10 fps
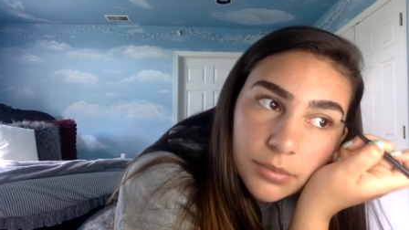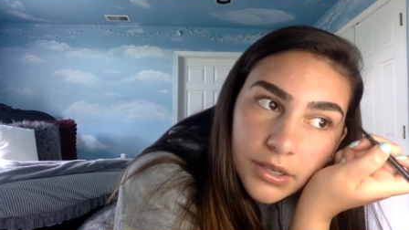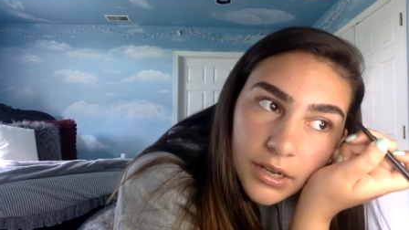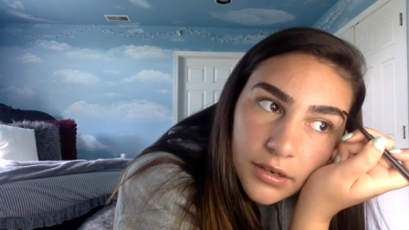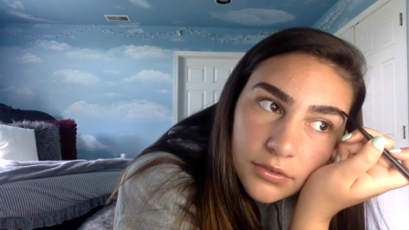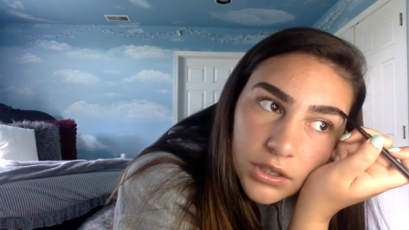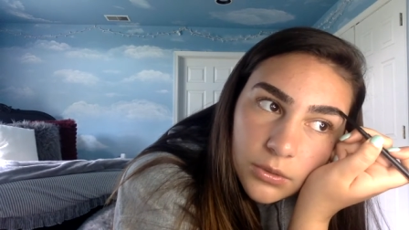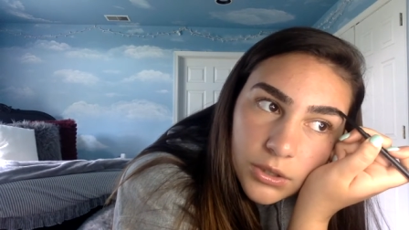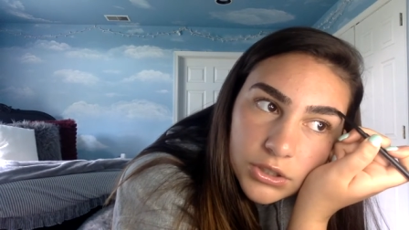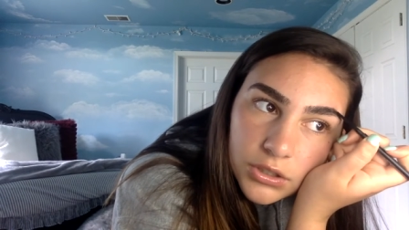but kind of like
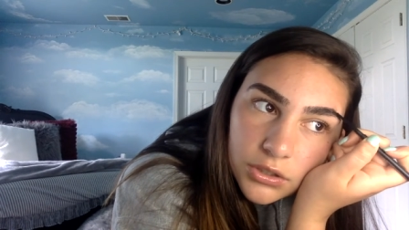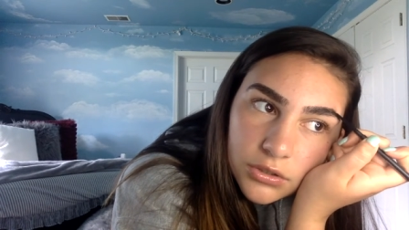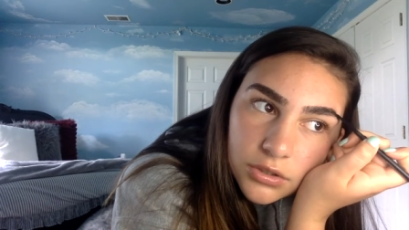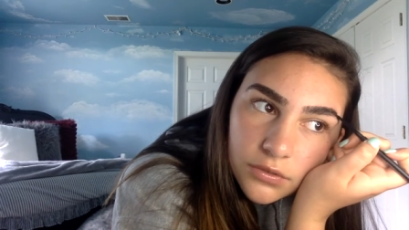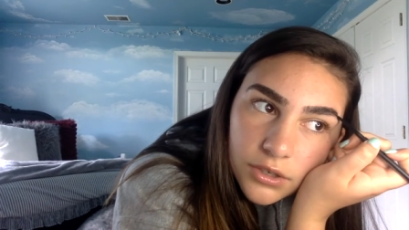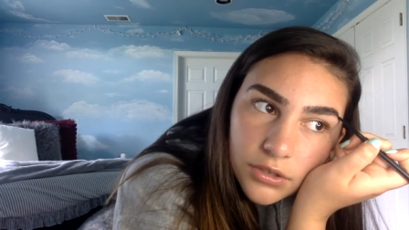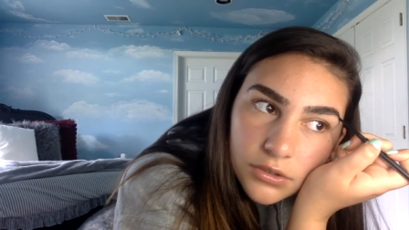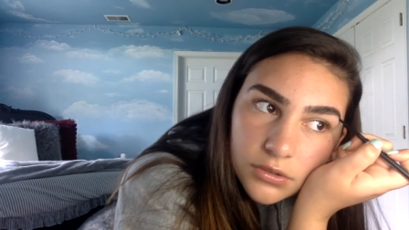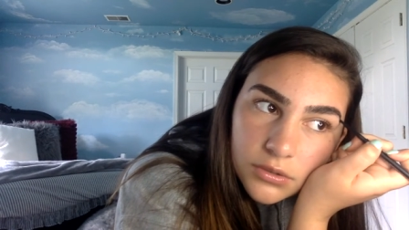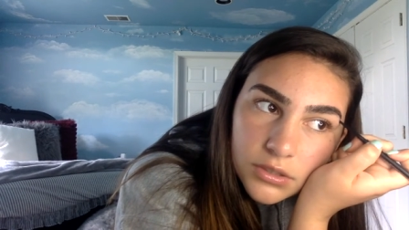watching YouTube videos
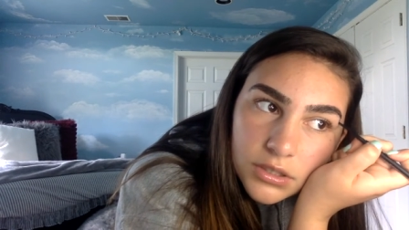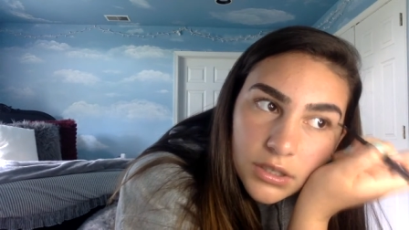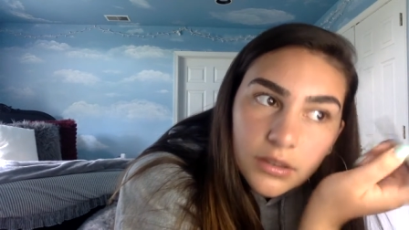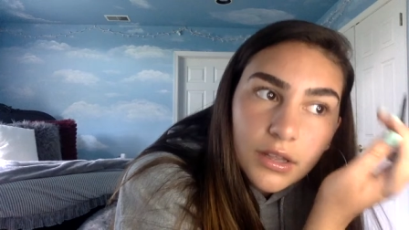and seeing